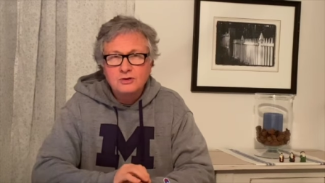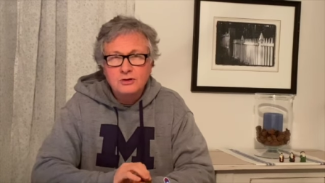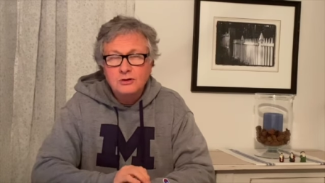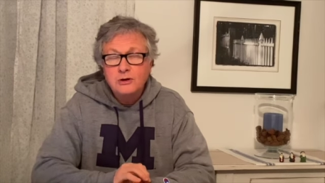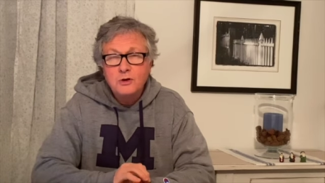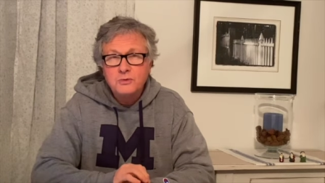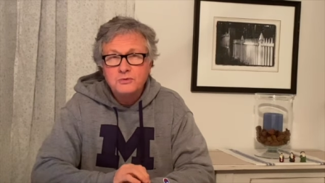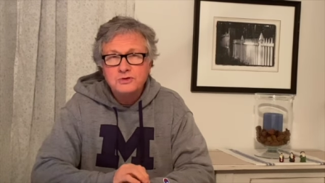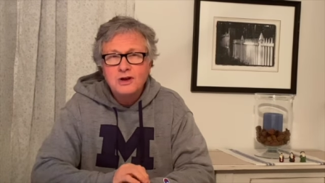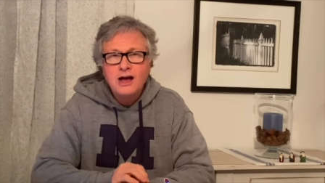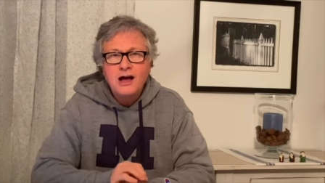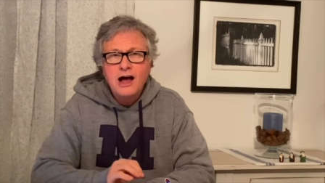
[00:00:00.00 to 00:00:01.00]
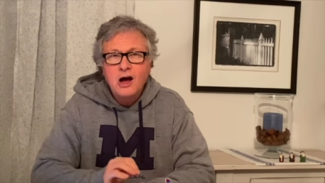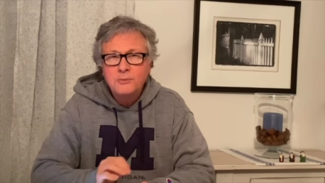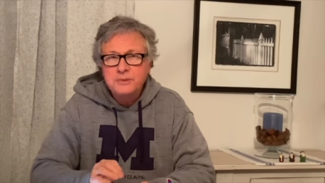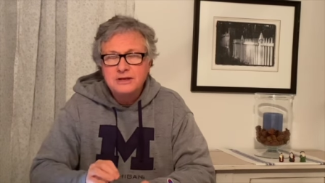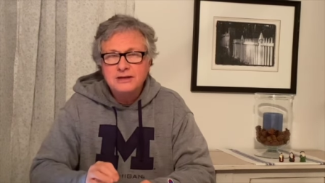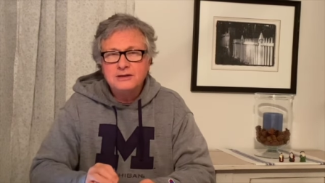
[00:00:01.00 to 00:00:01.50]
clothes, I'll
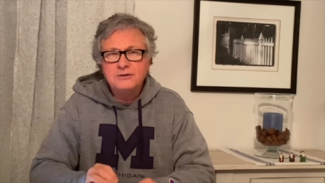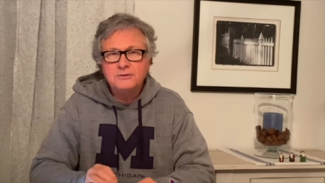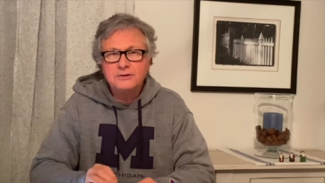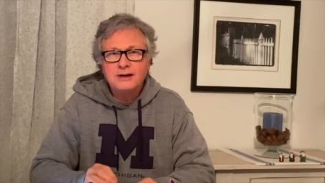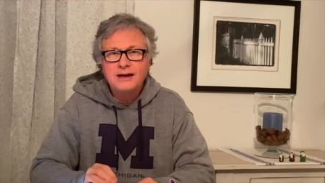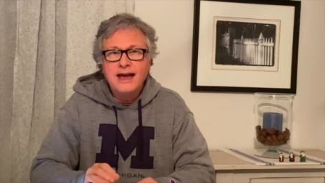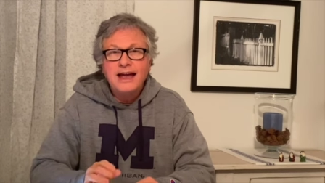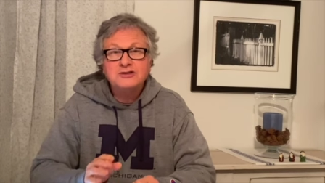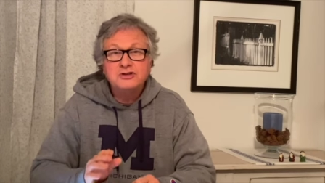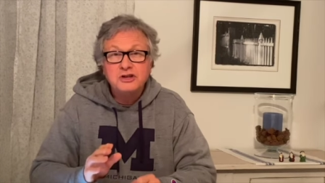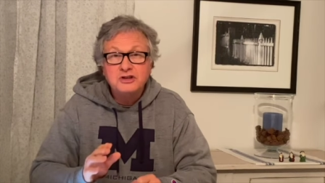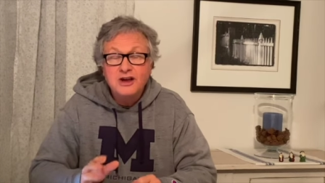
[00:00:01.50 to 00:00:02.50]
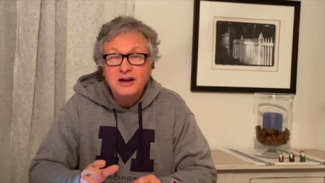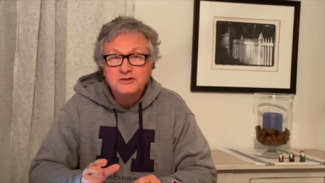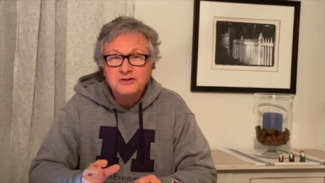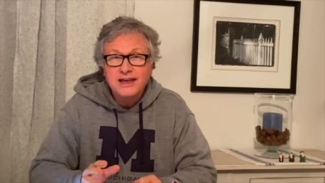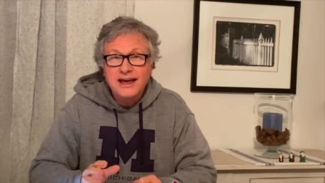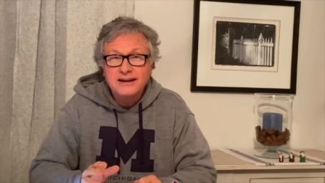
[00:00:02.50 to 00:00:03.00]
be healed. And she does
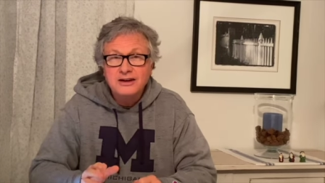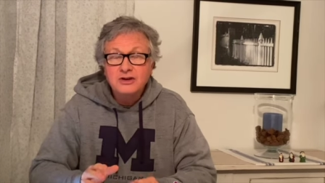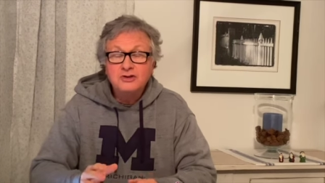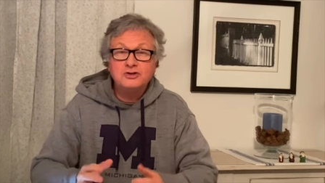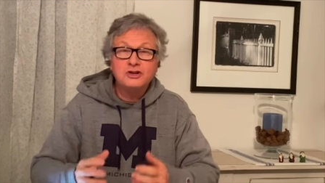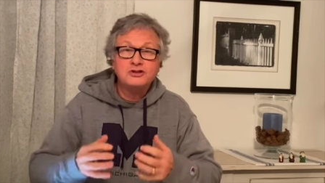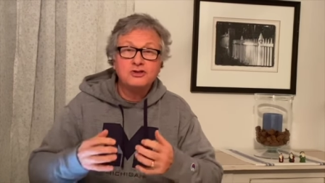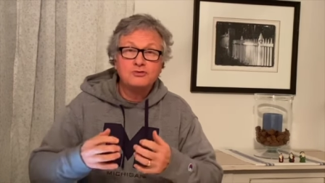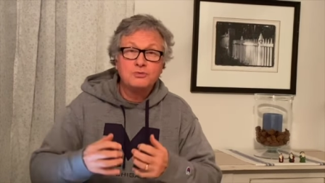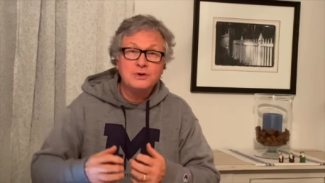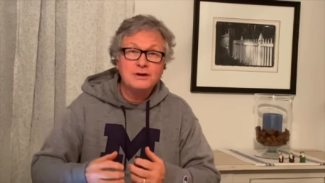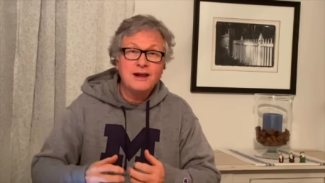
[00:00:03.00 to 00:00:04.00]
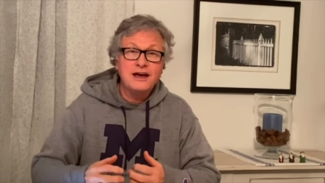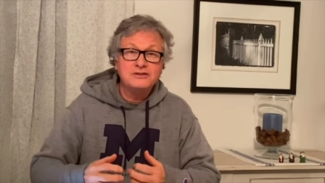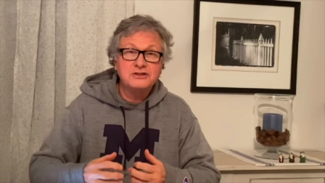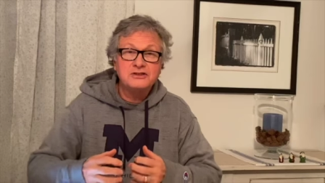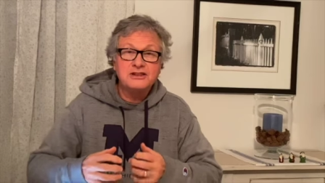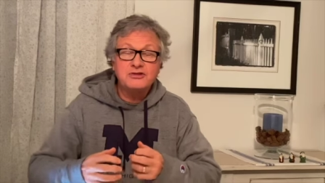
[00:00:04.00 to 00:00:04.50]
that. Jesus
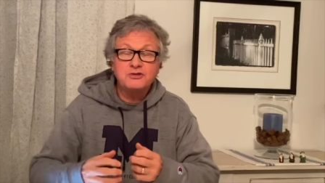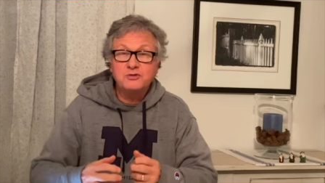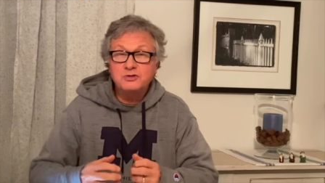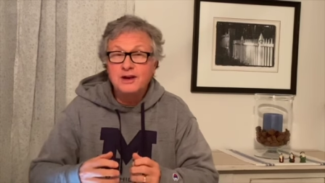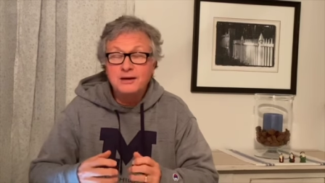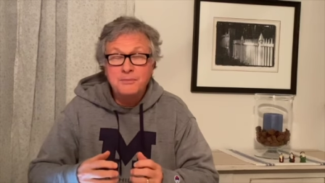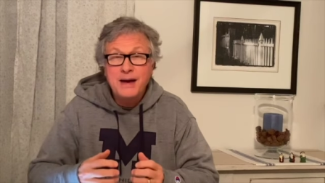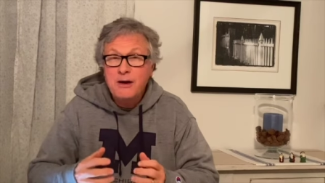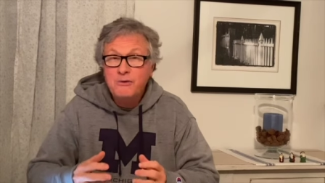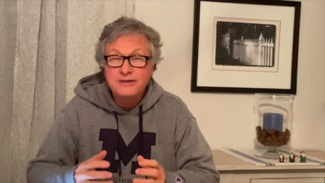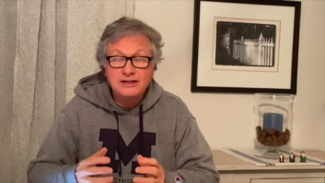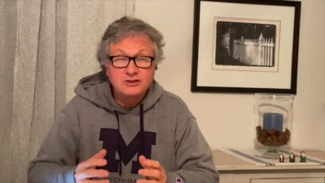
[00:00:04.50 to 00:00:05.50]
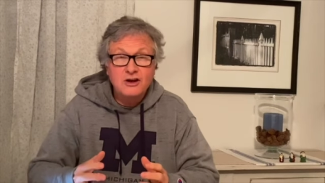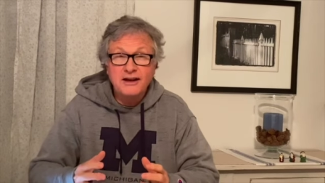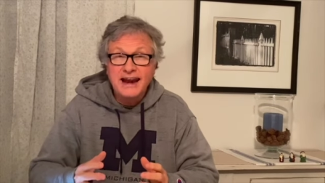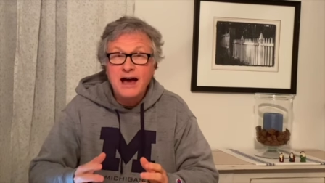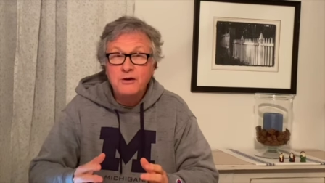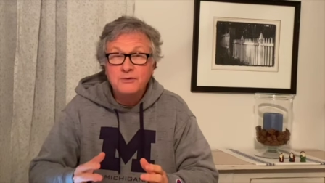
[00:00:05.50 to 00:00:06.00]
realizes that there's a power that's gone
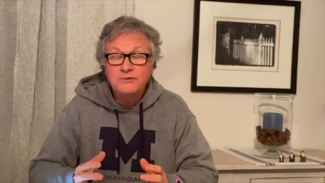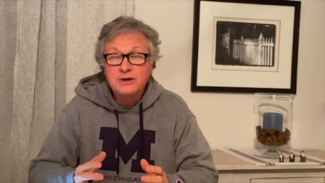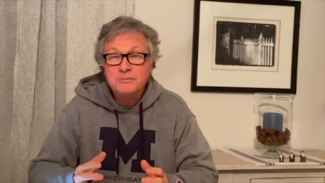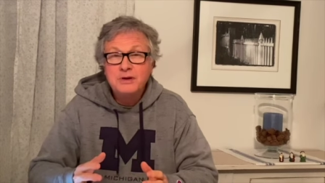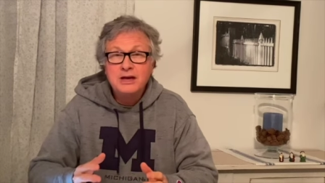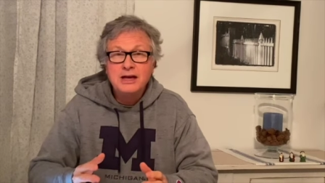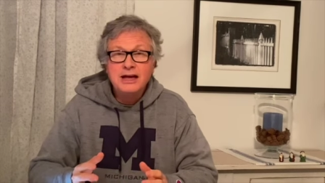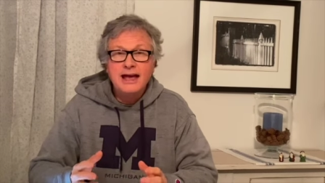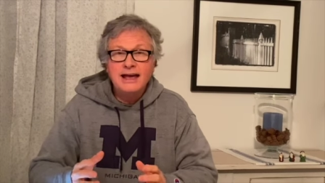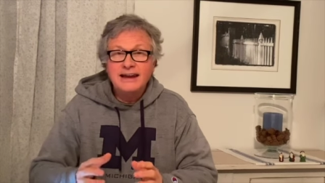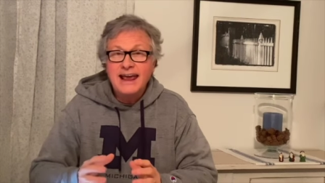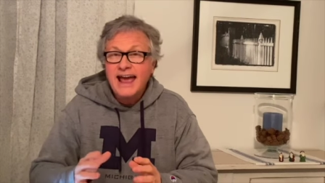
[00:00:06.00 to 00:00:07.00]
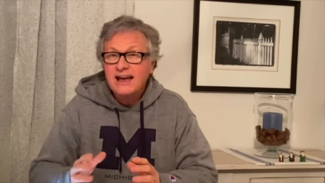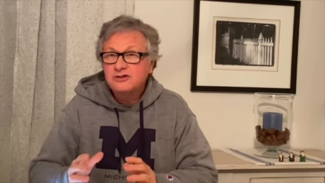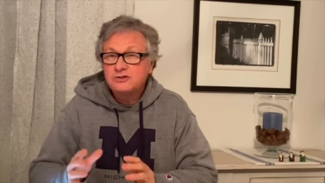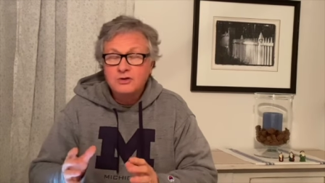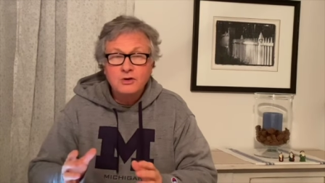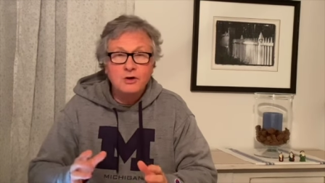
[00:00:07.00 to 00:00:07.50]
out of him. And he
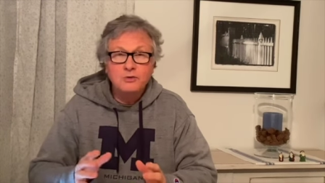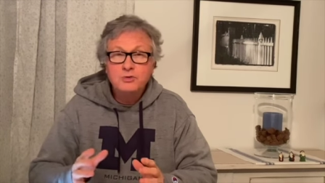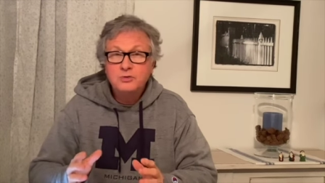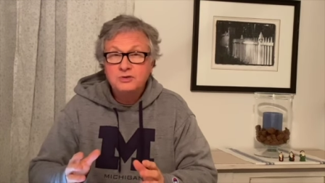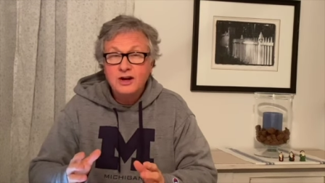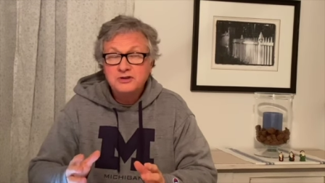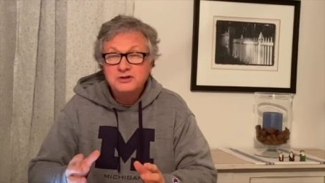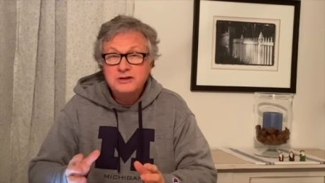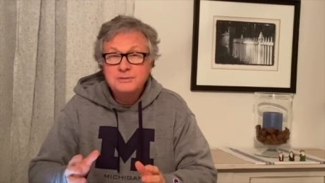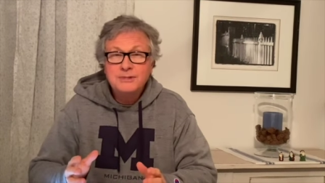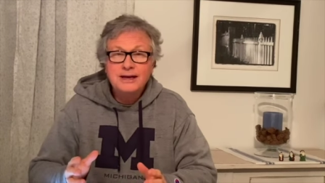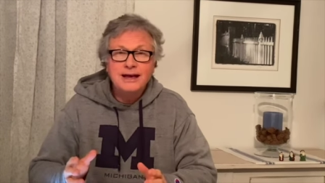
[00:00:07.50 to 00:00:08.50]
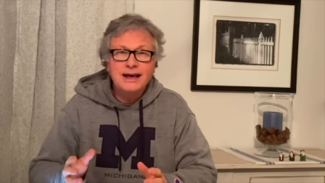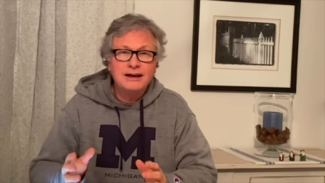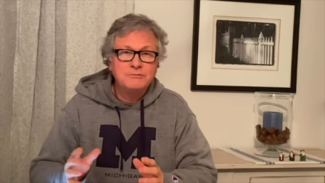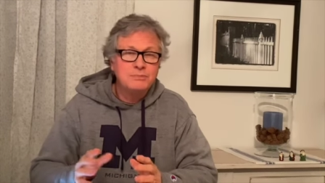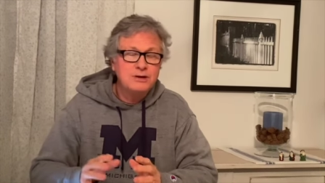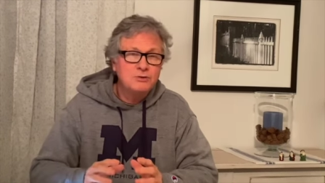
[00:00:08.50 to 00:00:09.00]
asks who touched him.
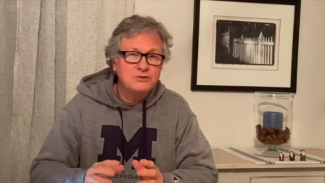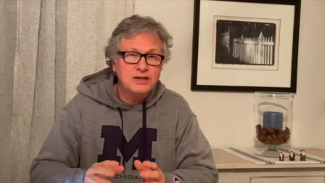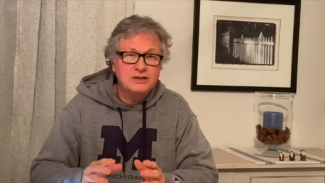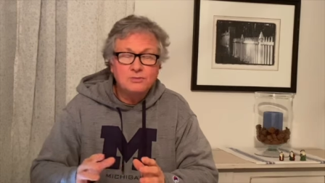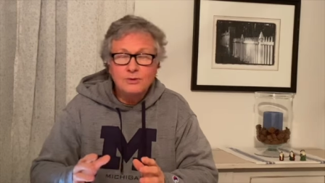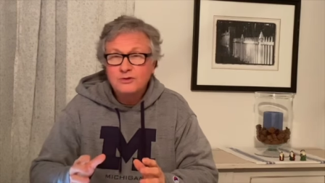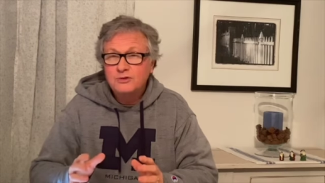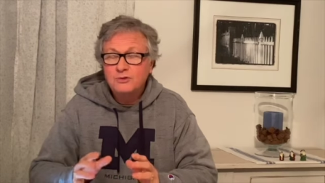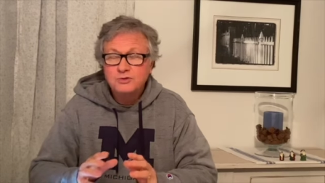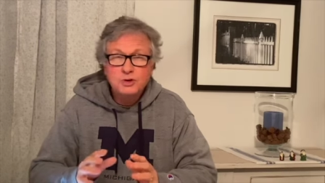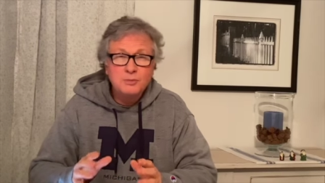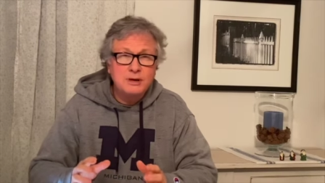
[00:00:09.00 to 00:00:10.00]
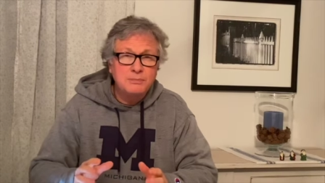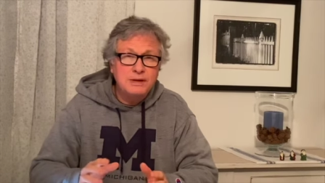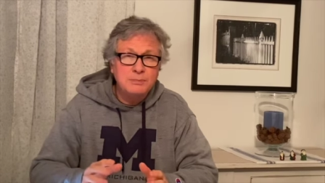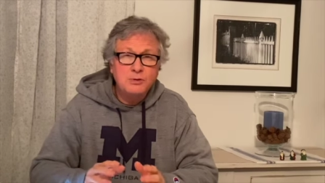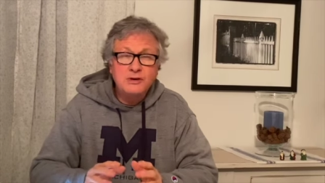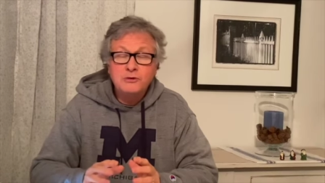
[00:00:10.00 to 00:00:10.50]
And Peter says, well, look, there are so many
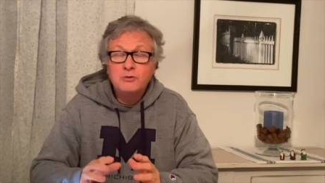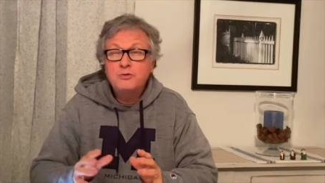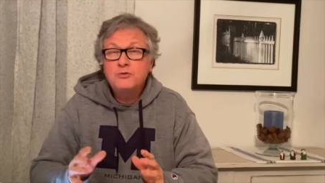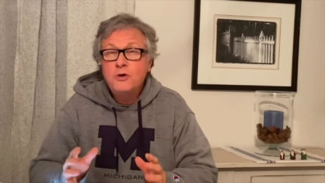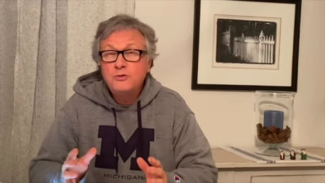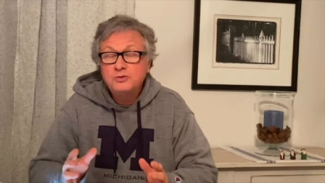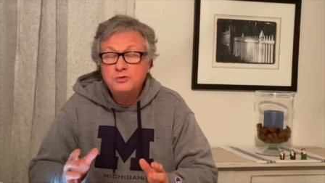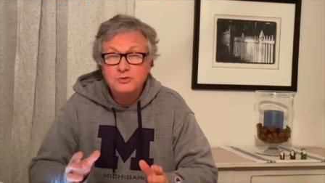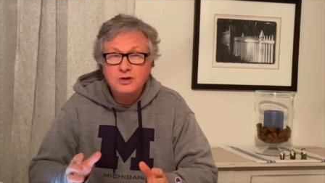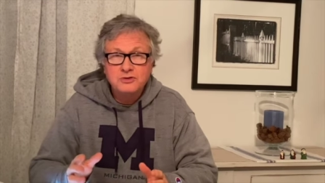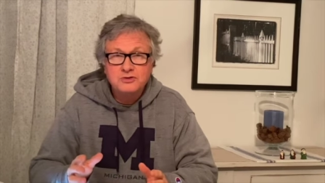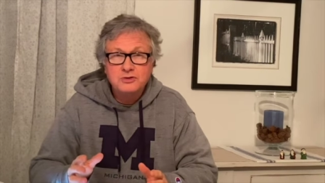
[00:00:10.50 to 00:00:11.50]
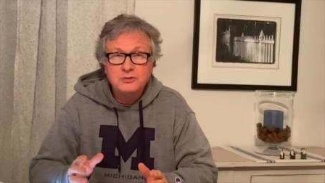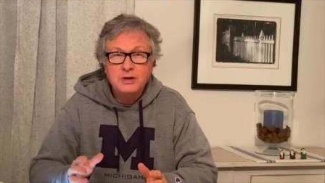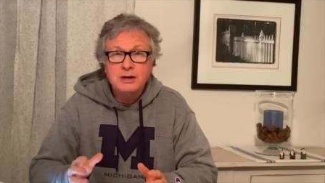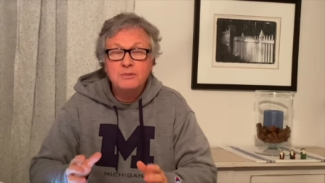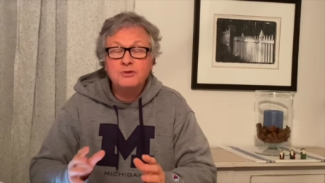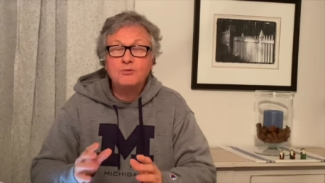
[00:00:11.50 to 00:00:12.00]
people here. Who knows who touched you?
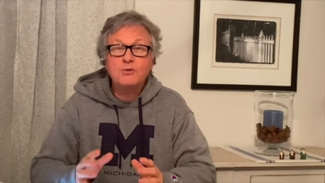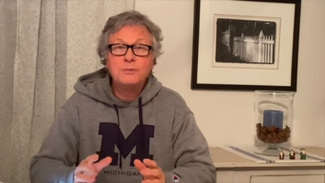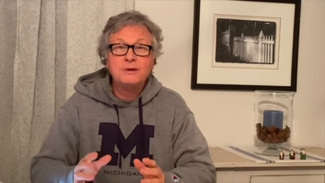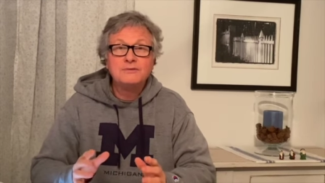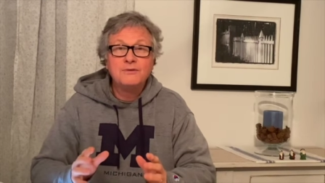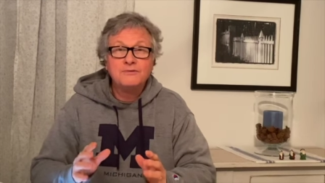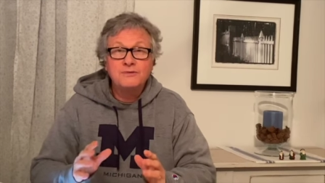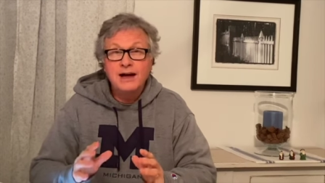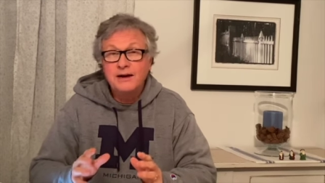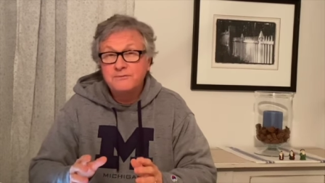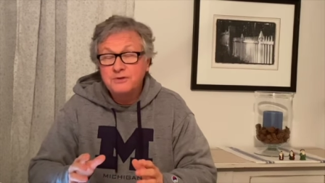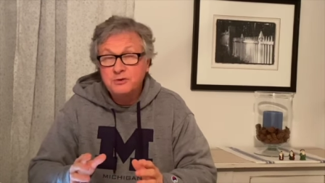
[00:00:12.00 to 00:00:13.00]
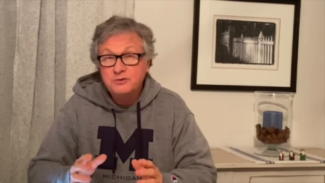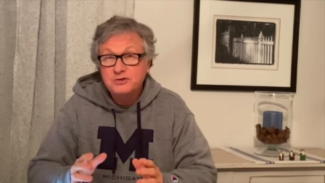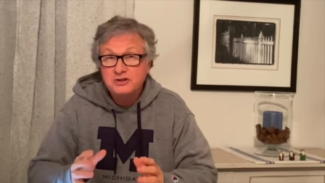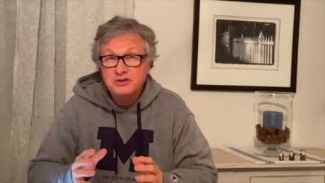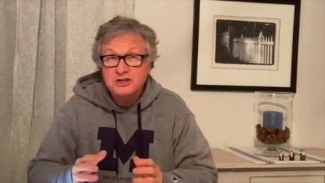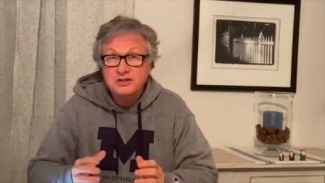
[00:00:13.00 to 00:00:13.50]
But the woman figures that
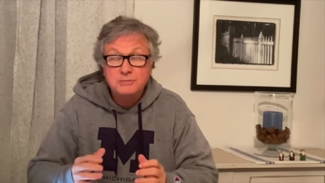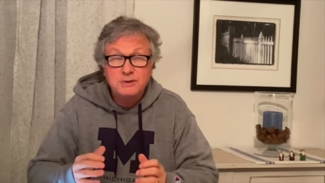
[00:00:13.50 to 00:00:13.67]
she's been